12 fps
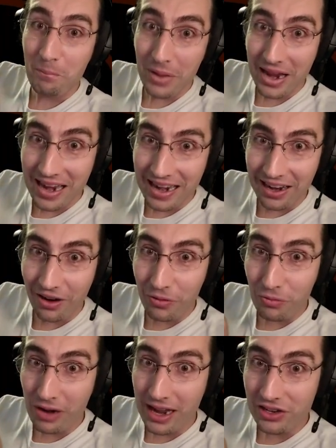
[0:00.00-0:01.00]
big a
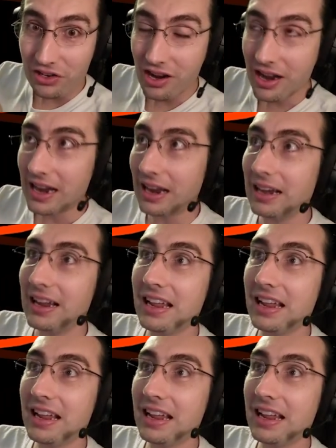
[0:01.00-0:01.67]
red giant